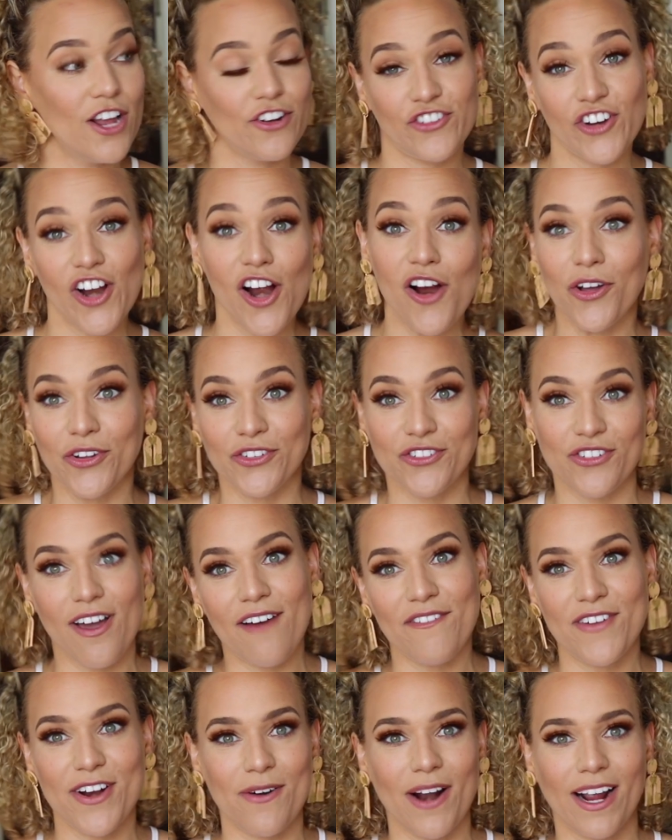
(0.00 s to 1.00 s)
Gerald, do you
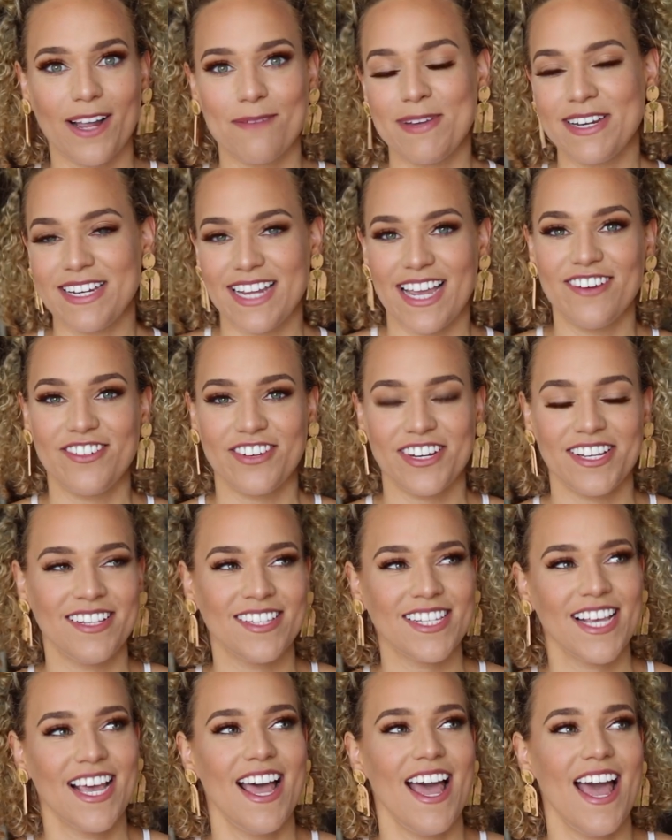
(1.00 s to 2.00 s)
have any
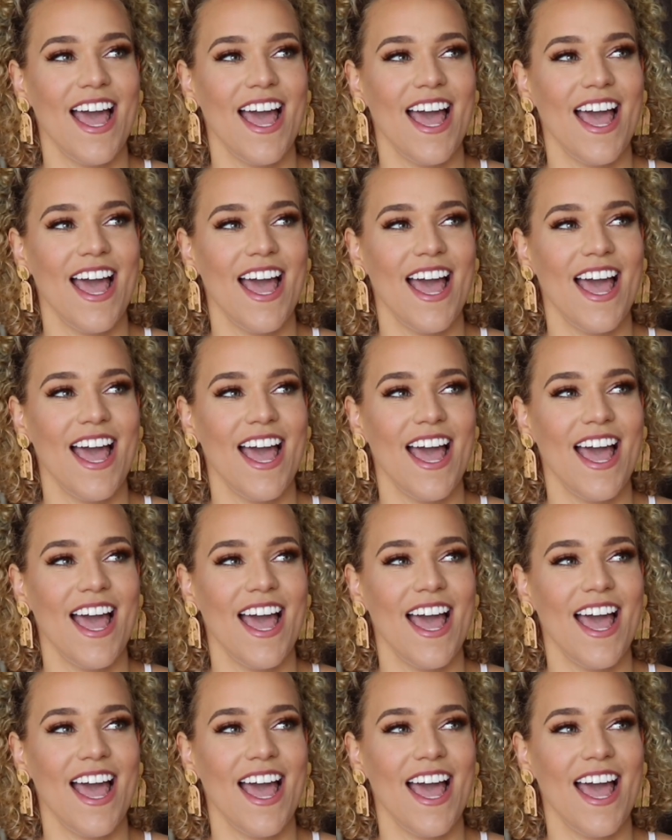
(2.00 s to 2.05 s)
recommendations?